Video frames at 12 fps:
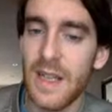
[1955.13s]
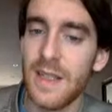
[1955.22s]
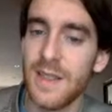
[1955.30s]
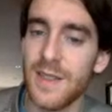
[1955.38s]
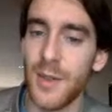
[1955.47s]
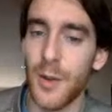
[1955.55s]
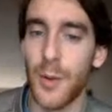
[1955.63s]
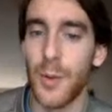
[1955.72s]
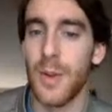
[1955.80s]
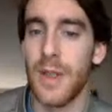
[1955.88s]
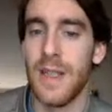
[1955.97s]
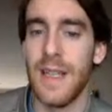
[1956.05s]

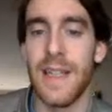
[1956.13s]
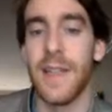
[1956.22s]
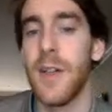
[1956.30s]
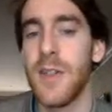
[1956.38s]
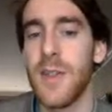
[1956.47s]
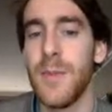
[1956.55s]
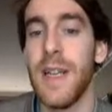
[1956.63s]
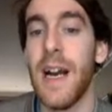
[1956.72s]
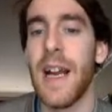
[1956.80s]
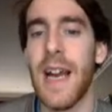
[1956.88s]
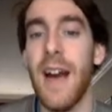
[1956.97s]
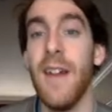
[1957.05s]
So it can also be, I
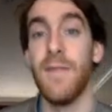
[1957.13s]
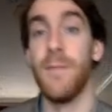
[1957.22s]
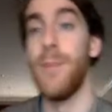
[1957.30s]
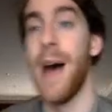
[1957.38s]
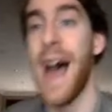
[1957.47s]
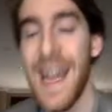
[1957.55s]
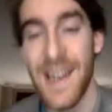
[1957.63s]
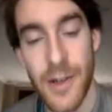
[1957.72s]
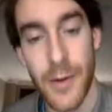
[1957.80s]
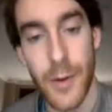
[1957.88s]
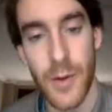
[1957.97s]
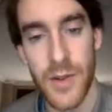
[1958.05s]
have bad
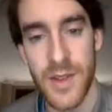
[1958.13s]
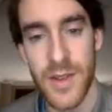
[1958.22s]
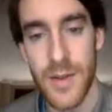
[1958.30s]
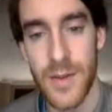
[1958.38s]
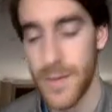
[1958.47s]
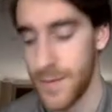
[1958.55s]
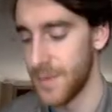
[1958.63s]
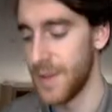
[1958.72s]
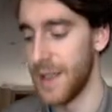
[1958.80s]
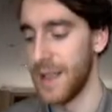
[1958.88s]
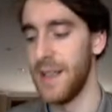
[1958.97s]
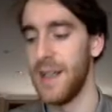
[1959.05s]
news.
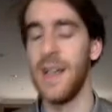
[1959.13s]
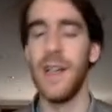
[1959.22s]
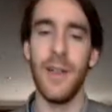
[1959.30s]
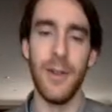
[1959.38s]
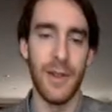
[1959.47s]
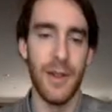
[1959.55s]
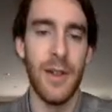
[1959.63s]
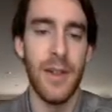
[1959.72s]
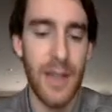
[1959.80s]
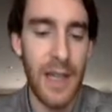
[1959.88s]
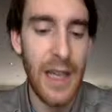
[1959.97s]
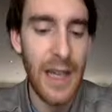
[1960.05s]
Okay, you can
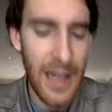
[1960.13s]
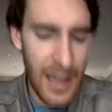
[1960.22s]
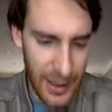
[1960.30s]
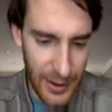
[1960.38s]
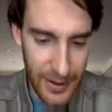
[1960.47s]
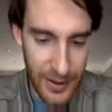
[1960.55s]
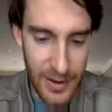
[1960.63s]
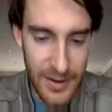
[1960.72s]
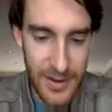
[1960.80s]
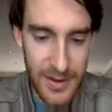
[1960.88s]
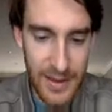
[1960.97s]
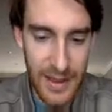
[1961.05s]

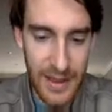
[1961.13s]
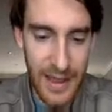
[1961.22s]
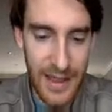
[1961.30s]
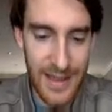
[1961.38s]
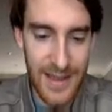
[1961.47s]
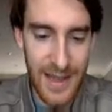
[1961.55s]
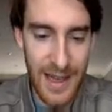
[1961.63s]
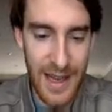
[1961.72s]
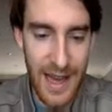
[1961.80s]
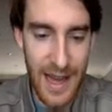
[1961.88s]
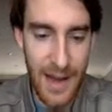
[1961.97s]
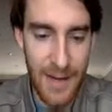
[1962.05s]
also say, guys, I
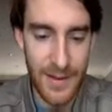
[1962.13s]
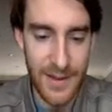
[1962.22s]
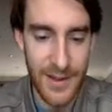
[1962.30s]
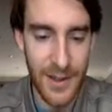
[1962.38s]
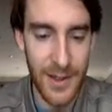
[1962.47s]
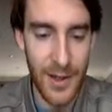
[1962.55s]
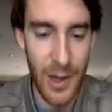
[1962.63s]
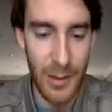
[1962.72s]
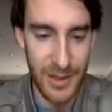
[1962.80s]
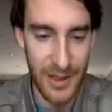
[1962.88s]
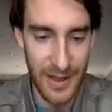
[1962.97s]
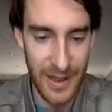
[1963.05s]
have, it's not an
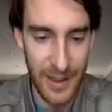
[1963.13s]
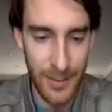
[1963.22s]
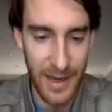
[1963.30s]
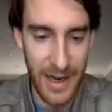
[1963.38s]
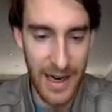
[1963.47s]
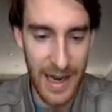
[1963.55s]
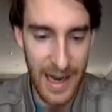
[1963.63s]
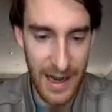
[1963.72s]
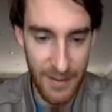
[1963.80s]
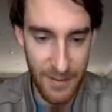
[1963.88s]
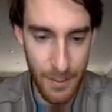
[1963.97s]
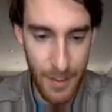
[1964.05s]
option there, but I
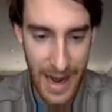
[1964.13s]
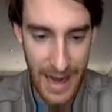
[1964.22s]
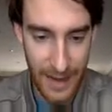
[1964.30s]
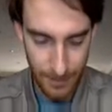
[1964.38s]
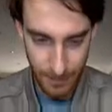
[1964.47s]
have bad